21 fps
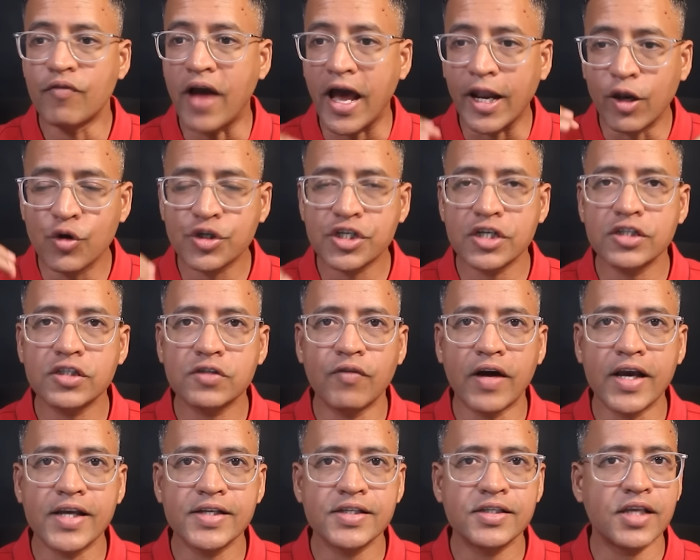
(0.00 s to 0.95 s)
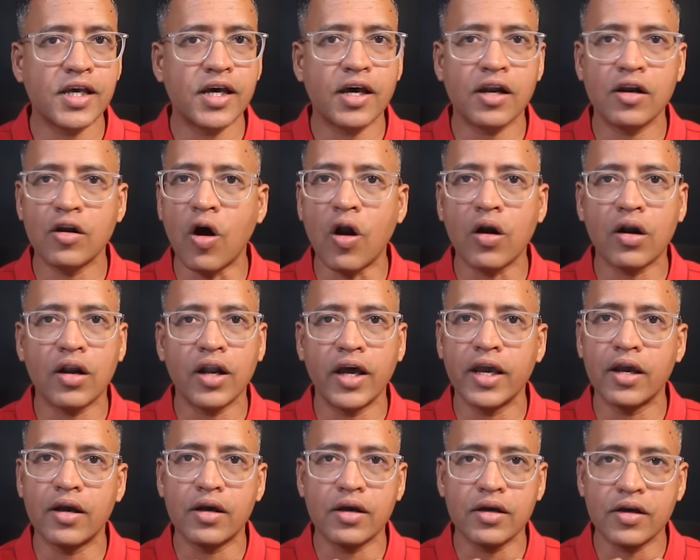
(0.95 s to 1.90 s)
Valuations wise, they are not
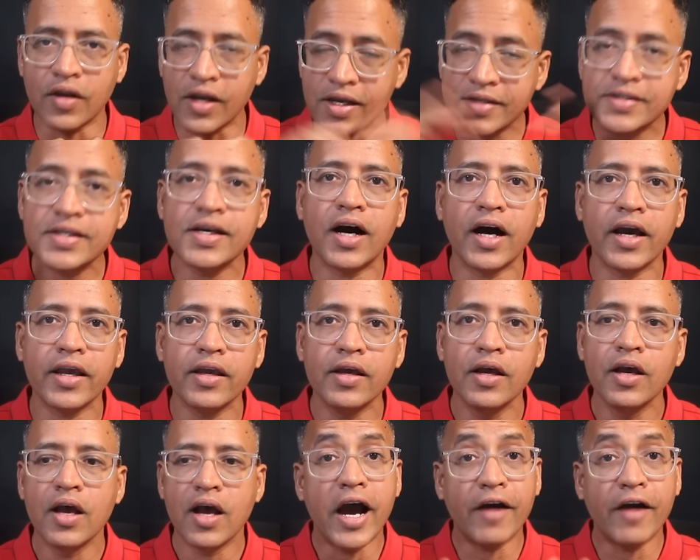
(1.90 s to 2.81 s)
like crazy high.